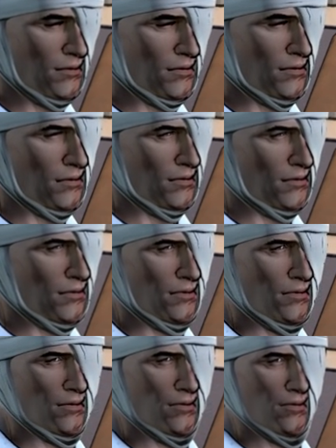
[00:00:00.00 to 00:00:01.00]

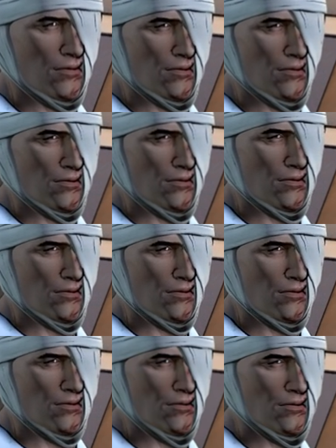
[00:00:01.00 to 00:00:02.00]

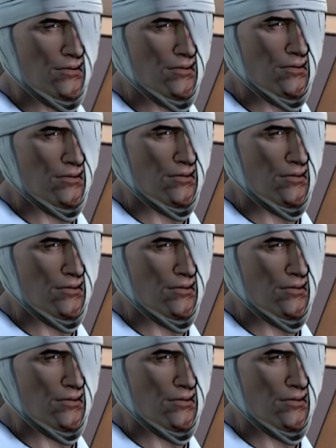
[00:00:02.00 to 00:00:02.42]
This person isn't speaking.